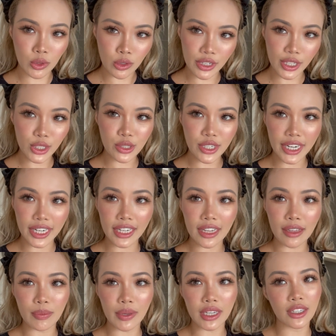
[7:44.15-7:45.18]
crate
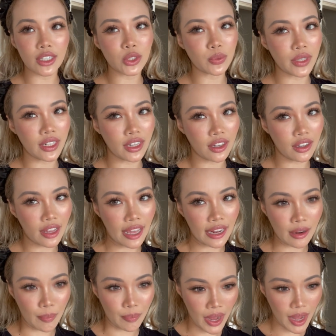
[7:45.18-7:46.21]
training because when they
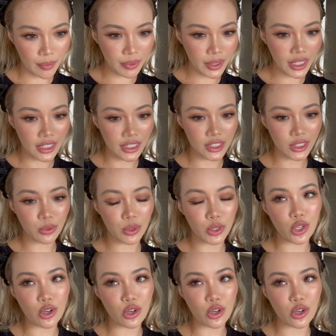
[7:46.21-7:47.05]
get a puppy they just want to